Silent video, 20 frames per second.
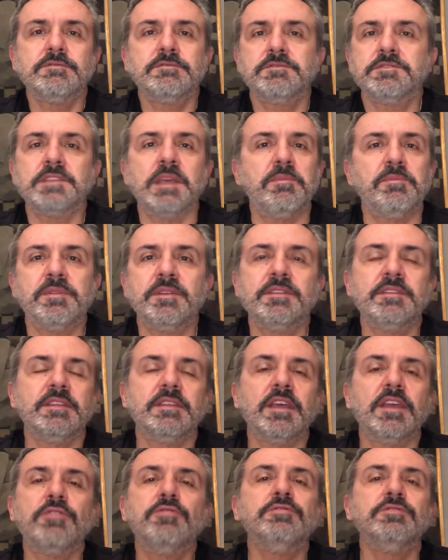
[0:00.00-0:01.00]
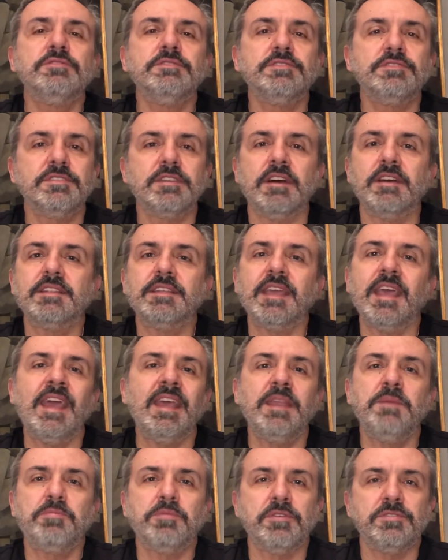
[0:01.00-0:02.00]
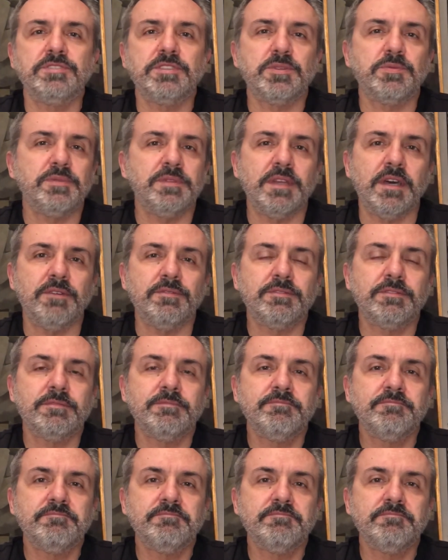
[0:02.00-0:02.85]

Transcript: something that I couldn't start any project without.